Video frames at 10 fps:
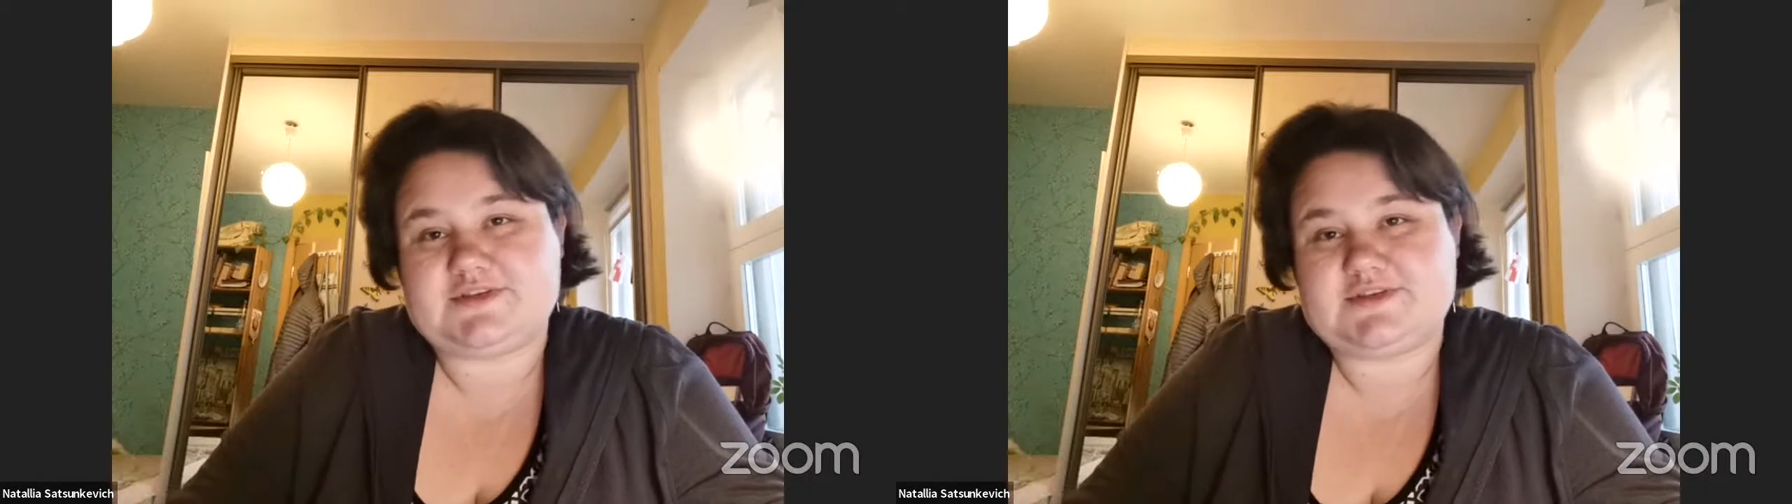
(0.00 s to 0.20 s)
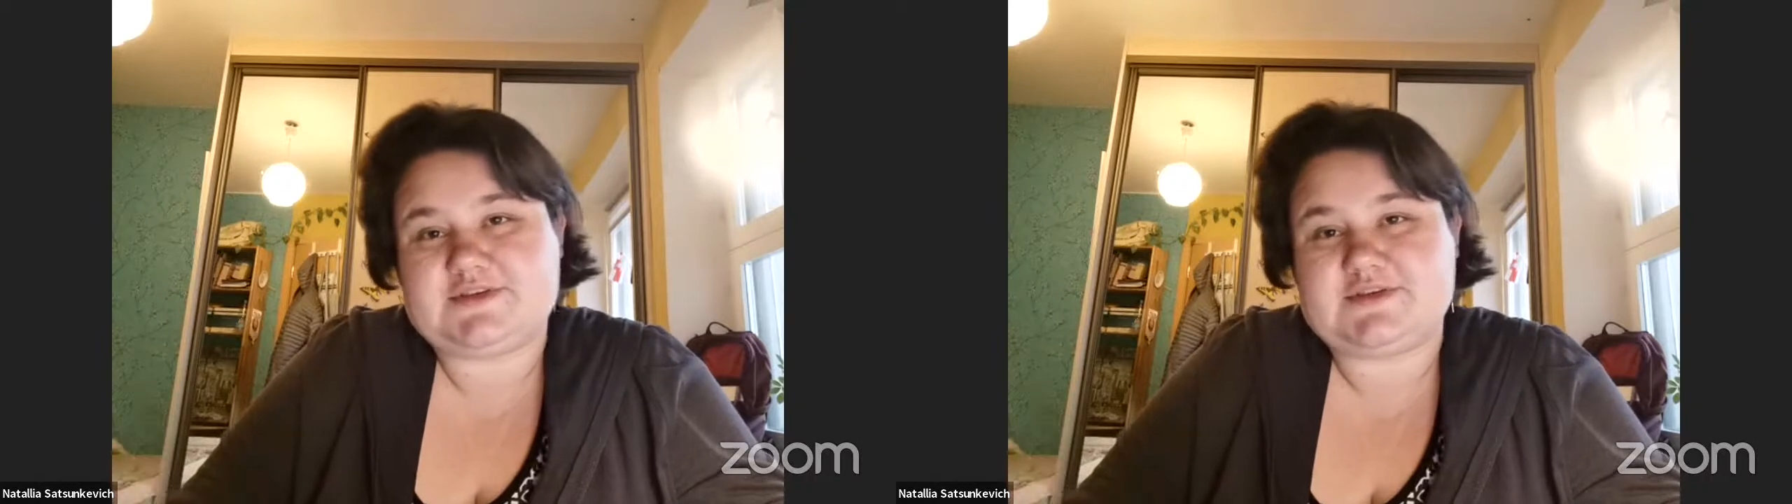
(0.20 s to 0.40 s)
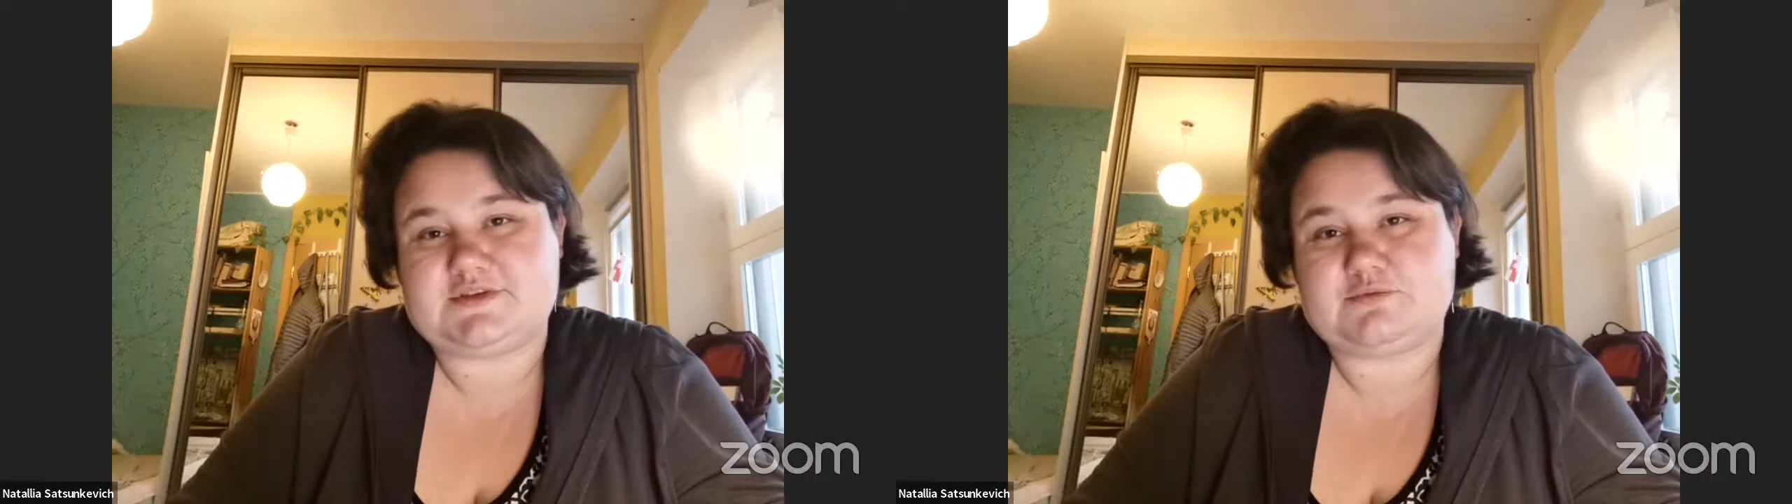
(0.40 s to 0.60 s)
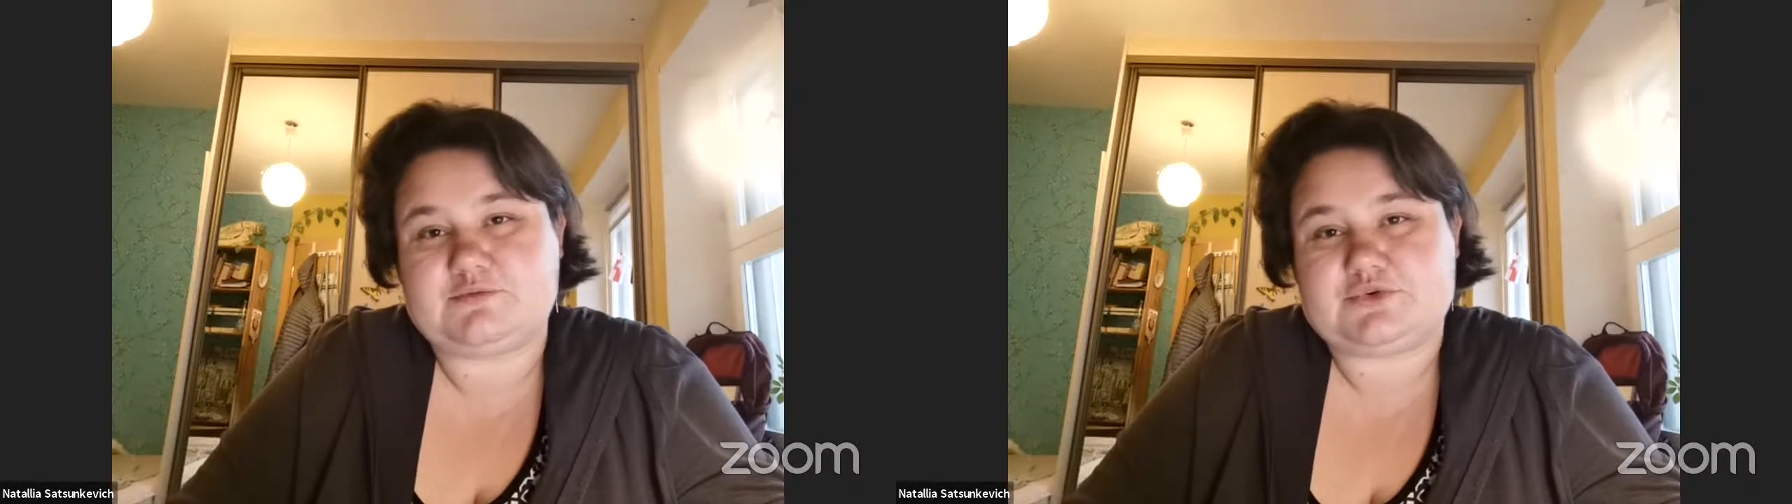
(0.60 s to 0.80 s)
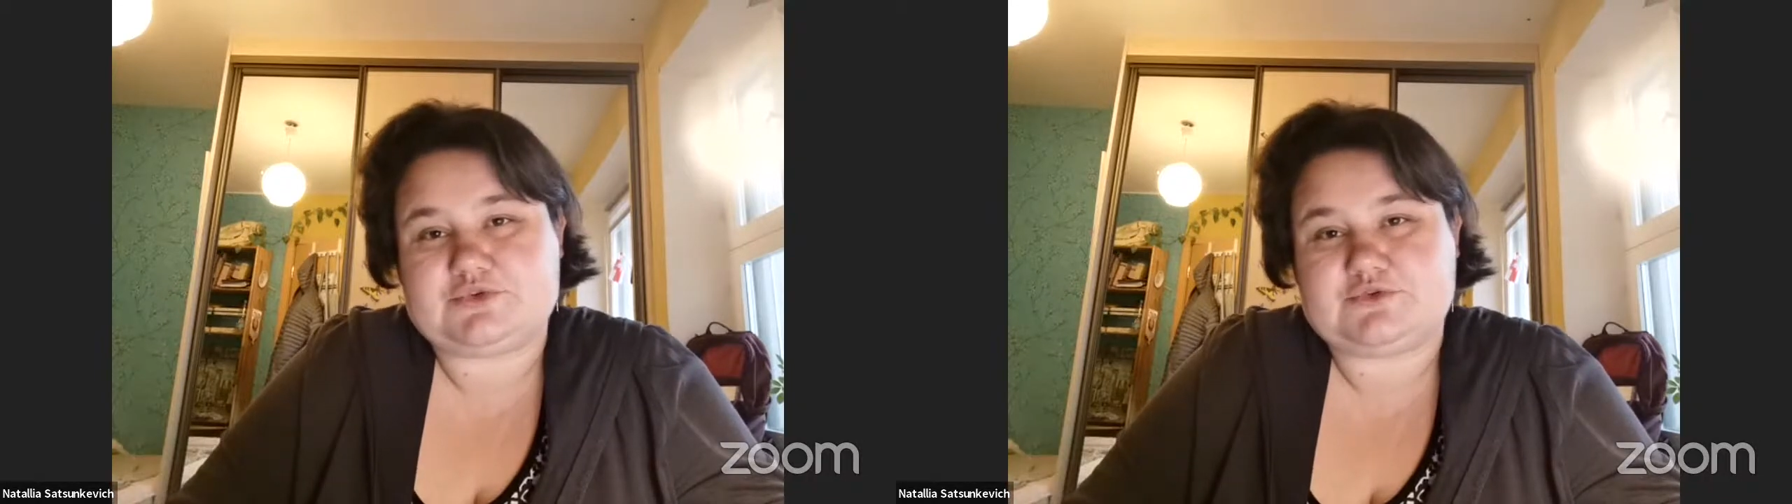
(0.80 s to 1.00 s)
see the
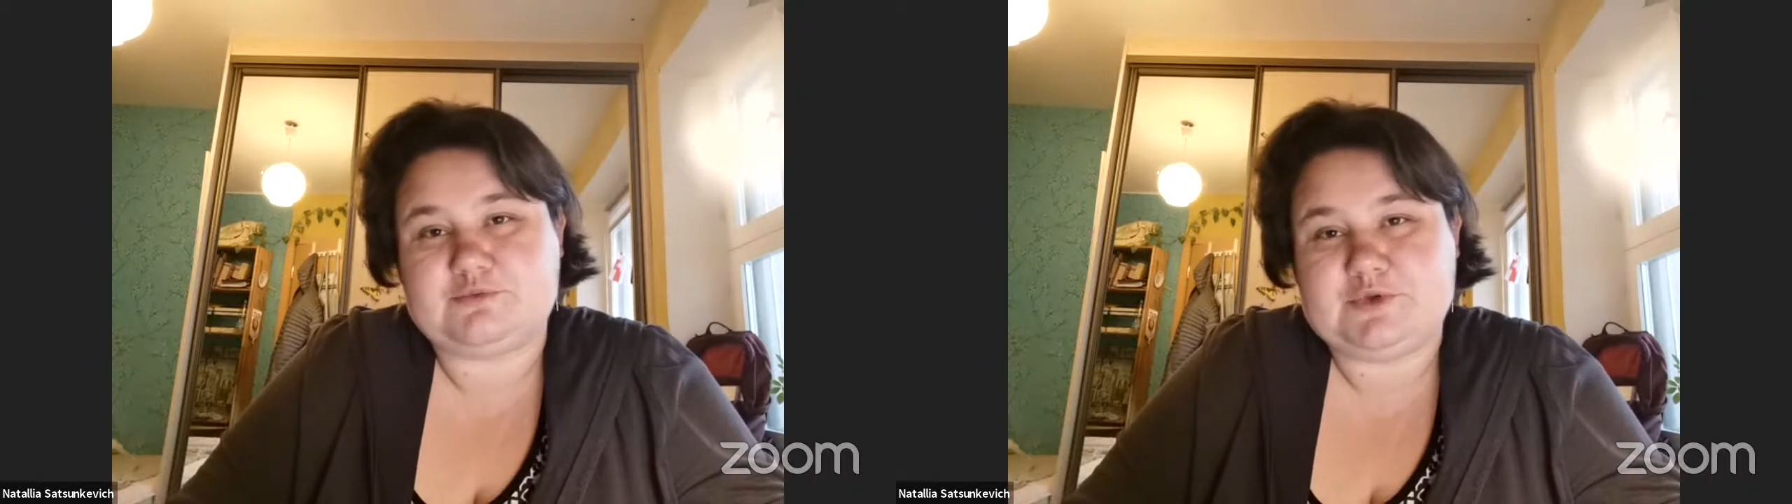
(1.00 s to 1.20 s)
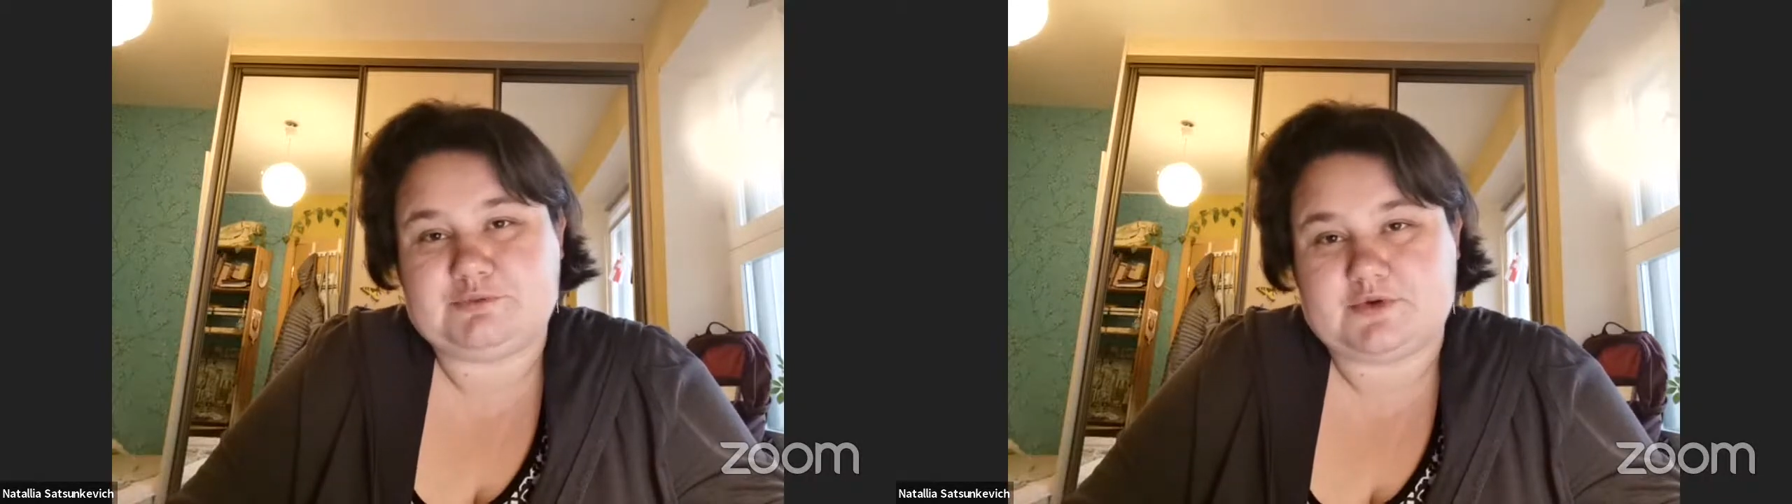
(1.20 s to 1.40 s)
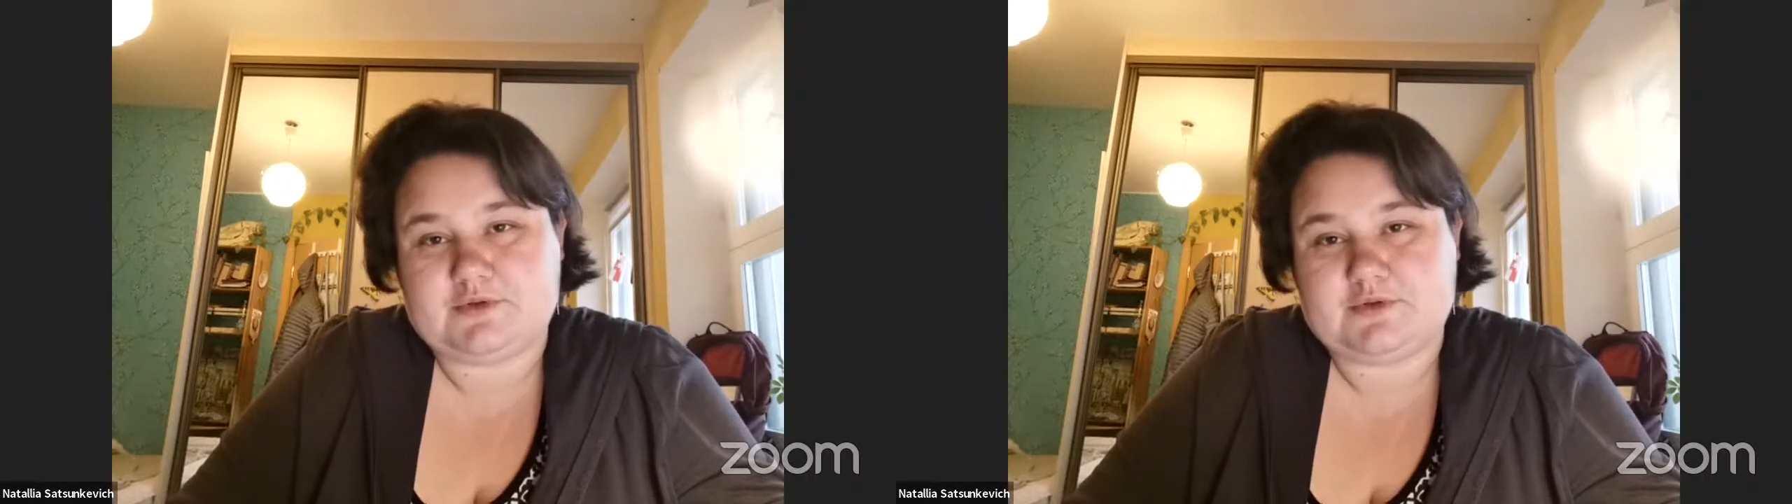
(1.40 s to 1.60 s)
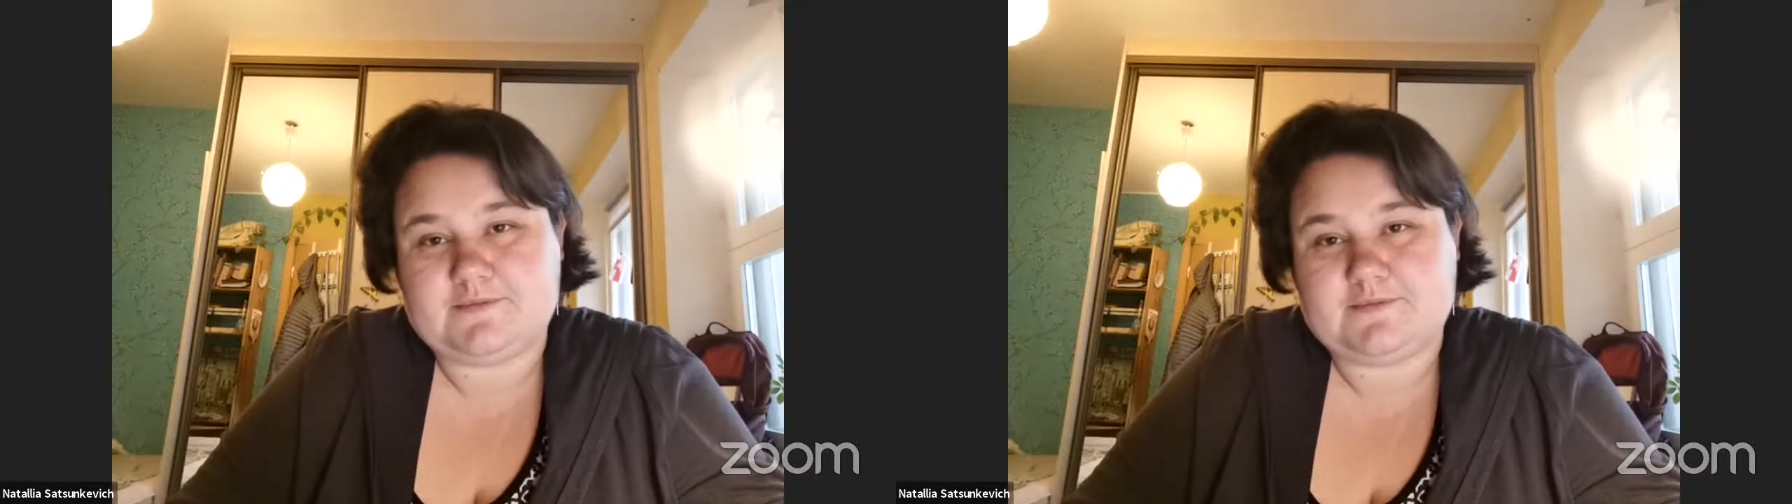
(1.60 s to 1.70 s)
support of people.